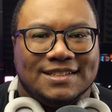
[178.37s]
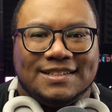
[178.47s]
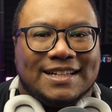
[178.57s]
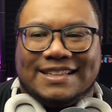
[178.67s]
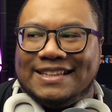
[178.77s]
It's
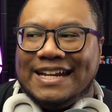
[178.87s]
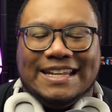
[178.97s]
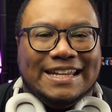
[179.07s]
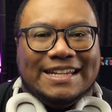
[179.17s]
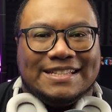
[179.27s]
like they
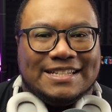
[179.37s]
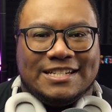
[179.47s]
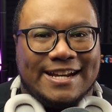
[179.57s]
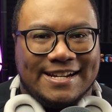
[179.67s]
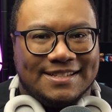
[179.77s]
needed to
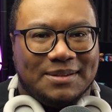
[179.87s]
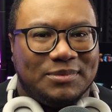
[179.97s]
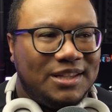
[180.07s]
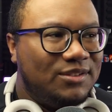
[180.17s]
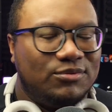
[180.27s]
change
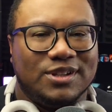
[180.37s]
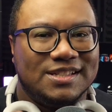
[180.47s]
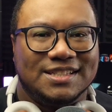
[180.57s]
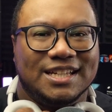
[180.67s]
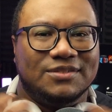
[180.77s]
something for the
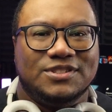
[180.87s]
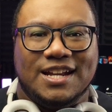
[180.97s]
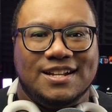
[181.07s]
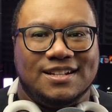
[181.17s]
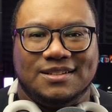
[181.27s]
sake of
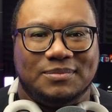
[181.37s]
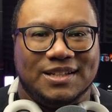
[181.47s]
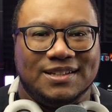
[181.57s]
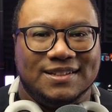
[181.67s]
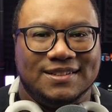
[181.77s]
changing something.